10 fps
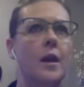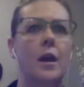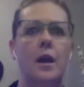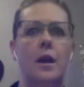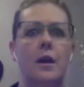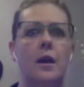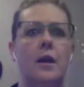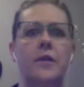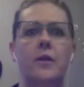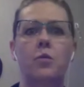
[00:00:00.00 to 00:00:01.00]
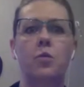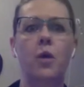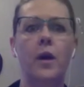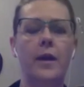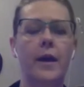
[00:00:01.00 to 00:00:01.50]
And I said,
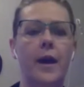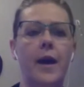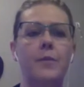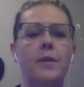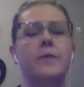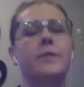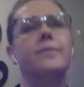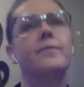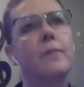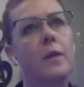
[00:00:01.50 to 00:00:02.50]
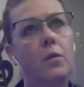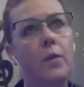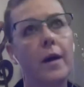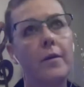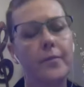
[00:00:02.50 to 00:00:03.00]
what happened?
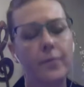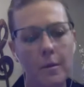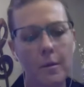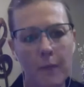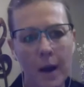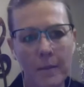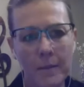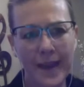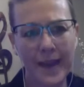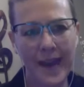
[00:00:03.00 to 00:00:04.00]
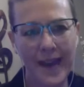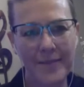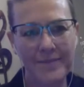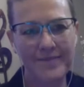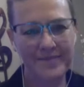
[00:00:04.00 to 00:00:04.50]
Well, mom
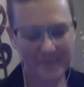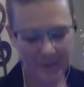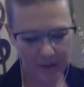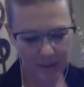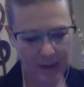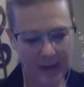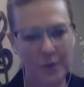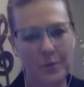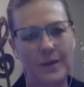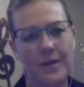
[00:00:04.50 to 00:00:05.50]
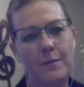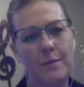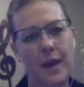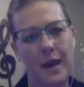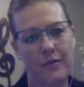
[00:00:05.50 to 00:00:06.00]
came to the piano with him
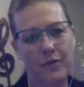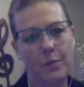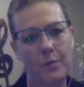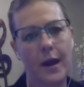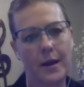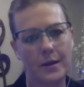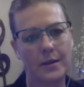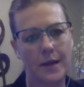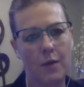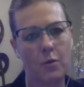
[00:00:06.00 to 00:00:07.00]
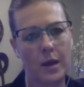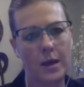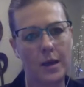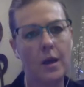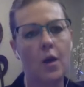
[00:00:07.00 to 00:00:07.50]
every practice that
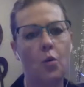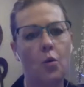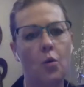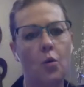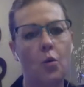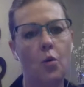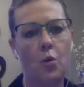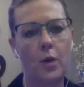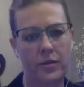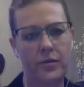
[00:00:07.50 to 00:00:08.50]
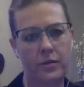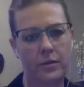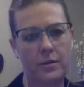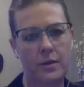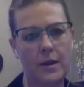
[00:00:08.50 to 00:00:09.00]
week with
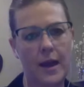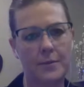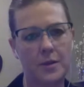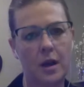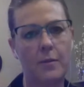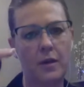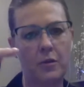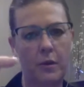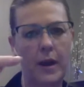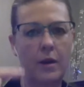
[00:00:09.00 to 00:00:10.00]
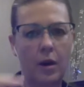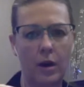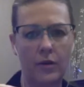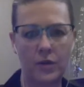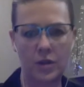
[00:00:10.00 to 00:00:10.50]
the laptop and read
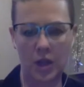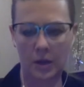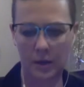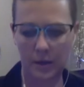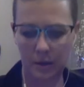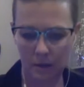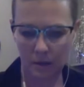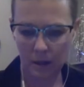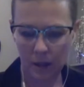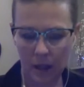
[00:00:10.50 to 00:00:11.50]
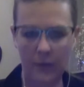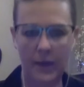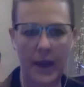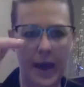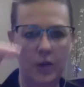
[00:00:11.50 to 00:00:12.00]
off the checklist. And they
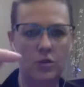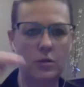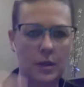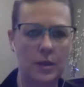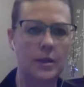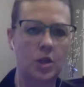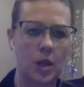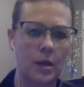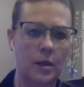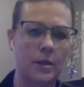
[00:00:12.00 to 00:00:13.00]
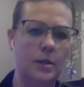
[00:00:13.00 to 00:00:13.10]
actually did the checklist.